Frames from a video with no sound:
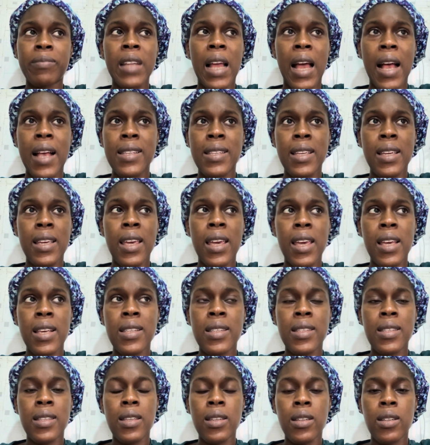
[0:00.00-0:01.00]
as
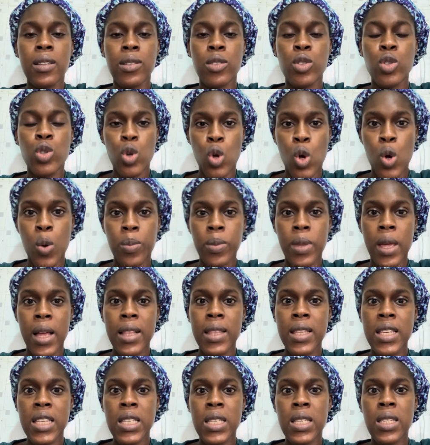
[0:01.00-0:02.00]
against the job
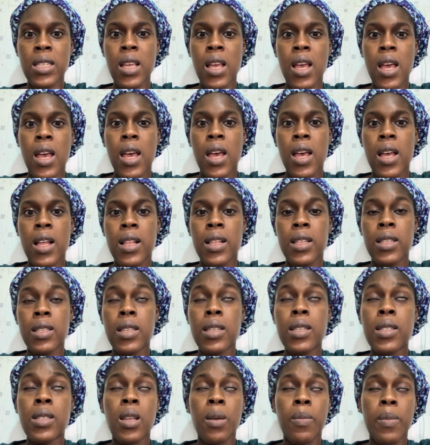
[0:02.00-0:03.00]
that this
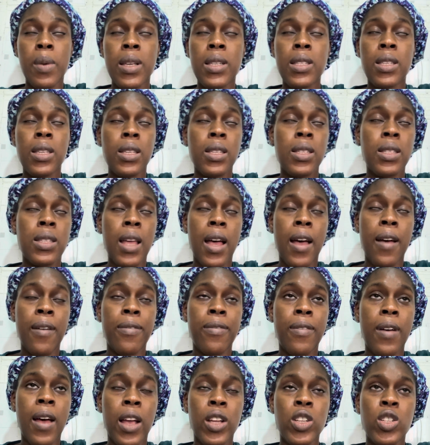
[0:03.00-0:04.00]
domestic staff
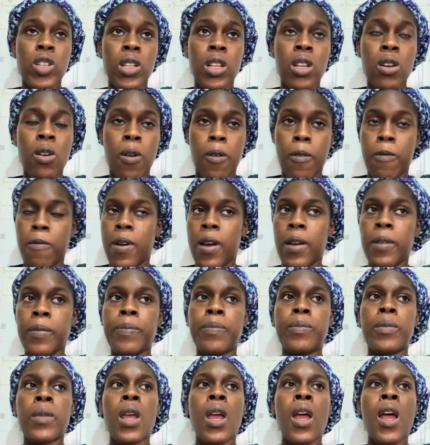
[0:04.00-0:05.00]
actually offer.
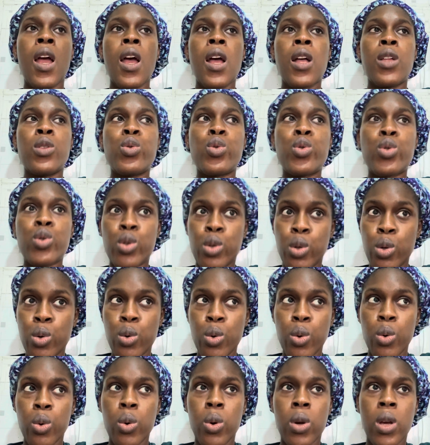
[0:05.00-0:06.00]

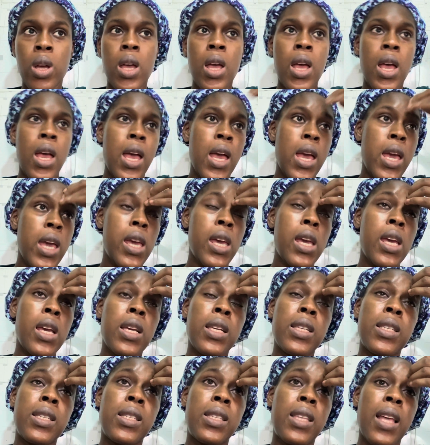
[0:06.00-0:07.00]
2
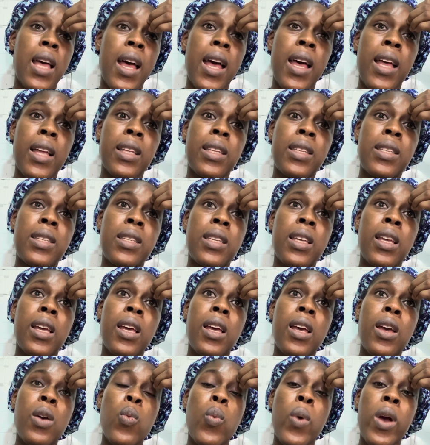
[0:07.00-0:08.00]
is that
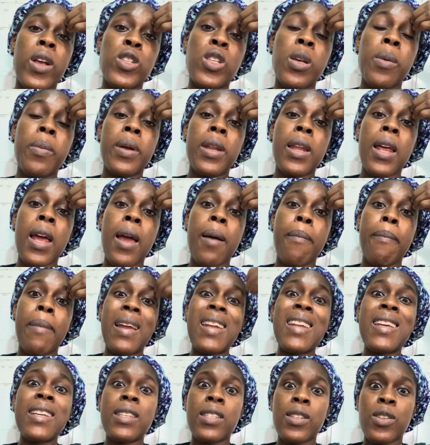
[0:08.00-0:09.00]
when somebody
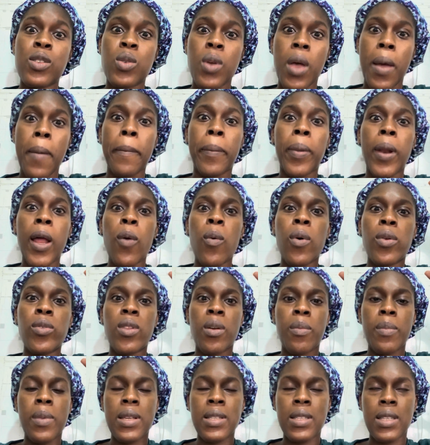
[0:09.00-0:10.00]
manages to employ one
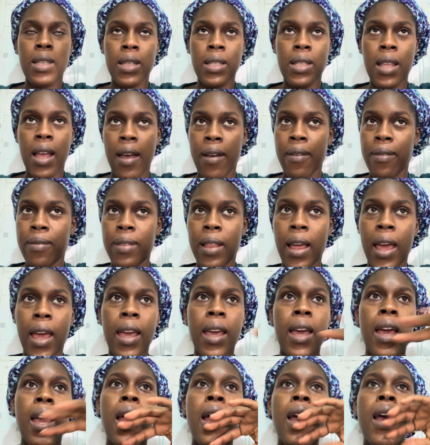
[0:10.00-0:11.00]
domestic staff,
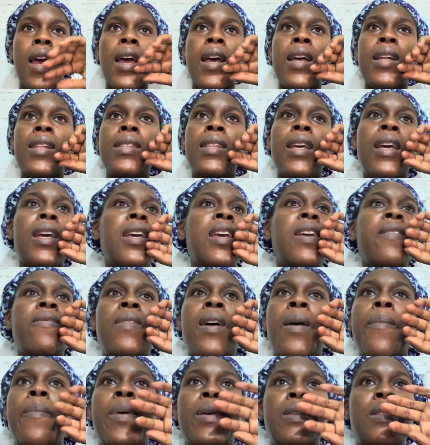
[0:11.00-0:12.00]
like, they give
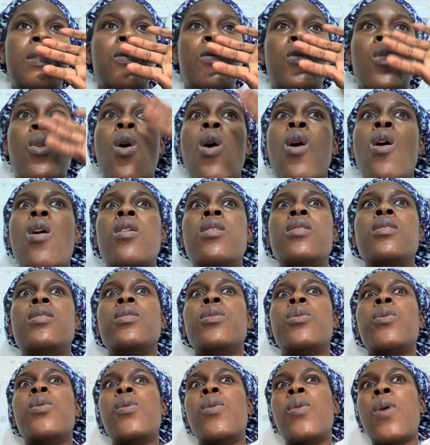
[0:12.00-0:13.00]
that person all the
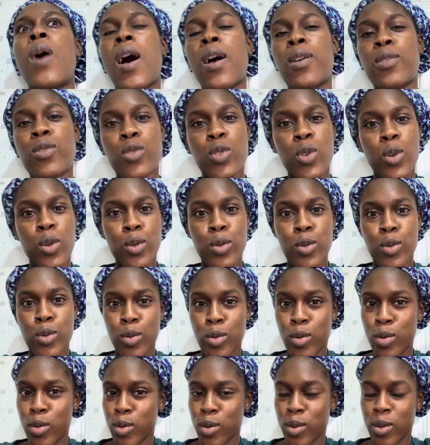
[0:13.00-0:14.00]
whole house chores to
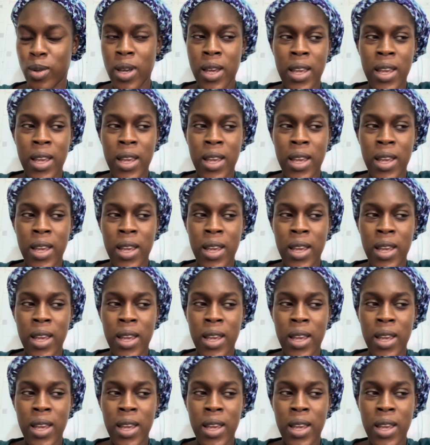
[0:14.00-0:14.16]
do.